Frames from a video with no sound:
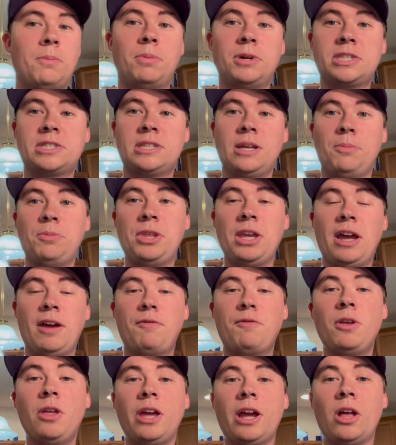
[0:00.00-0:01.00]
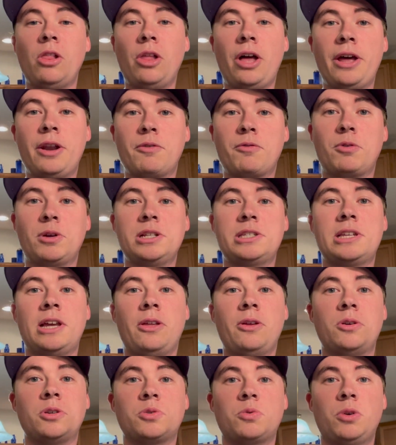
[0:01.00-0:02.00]
but something I feel like a lot of
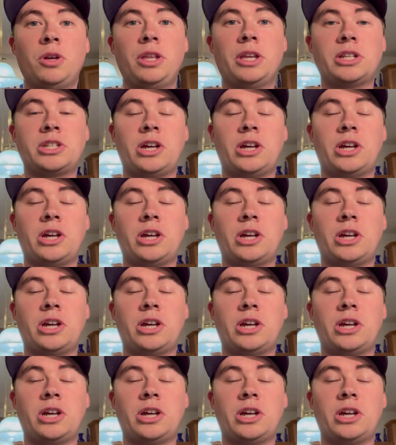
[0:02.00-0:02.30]
resellers really